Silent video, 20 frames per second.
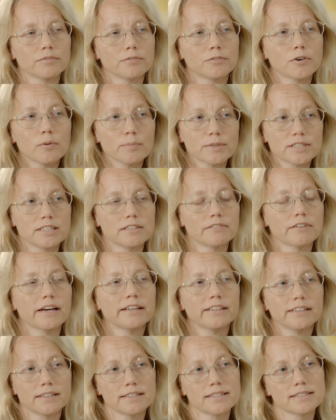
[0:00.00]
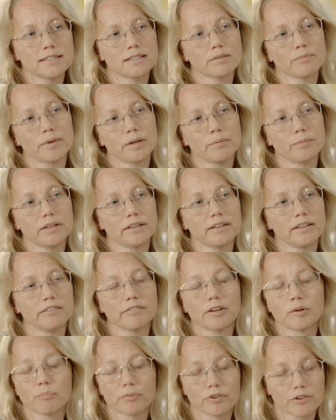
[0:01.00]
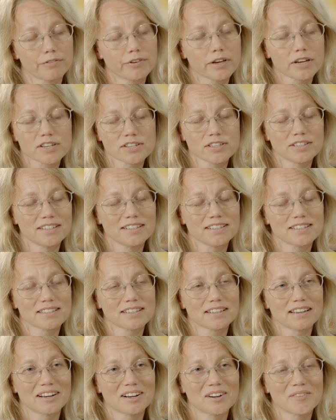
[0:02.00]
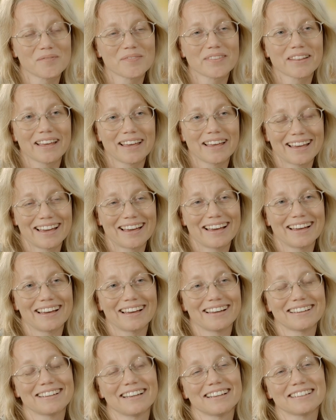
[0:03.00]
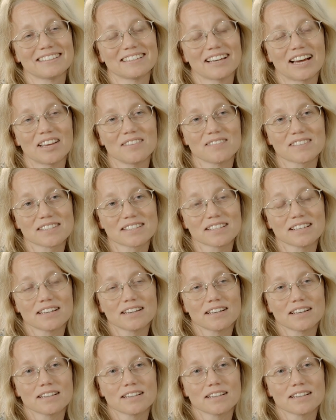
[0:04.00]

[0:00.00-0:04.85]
formative, idealistic, maybe even perfectionist um, at, at, times.